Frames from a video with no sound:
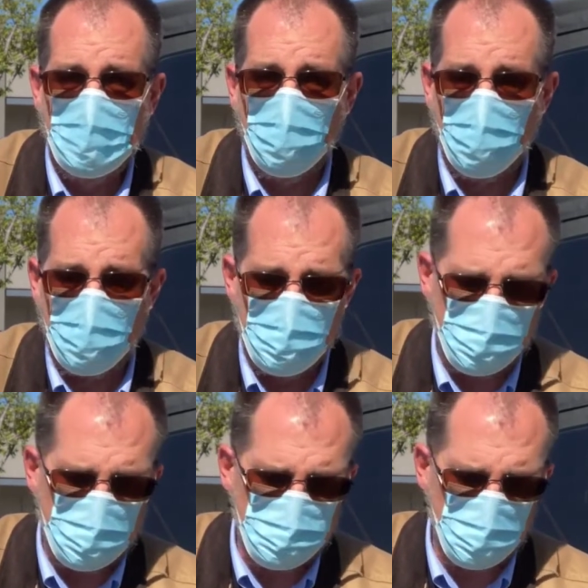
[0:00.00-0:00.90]
Uh,
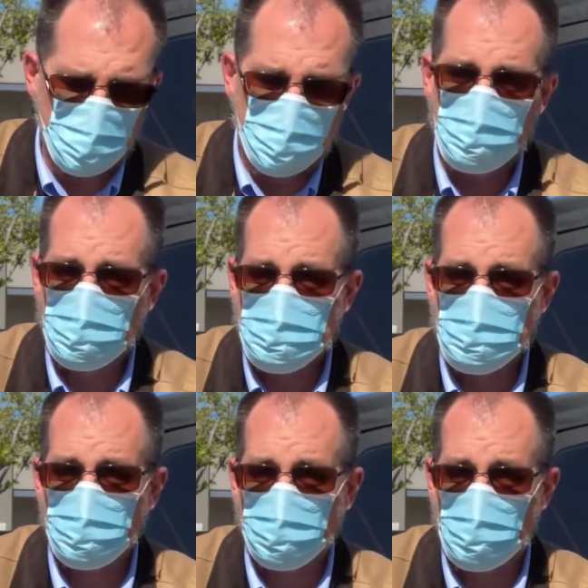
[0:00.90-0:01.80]
but it's reminded me
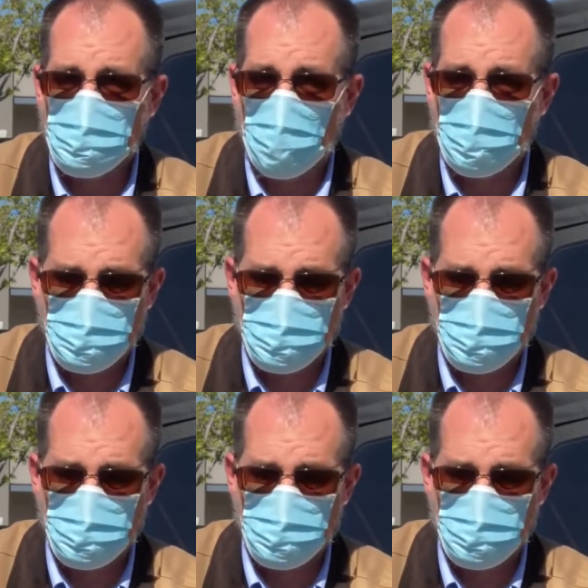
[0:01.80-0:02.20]
something about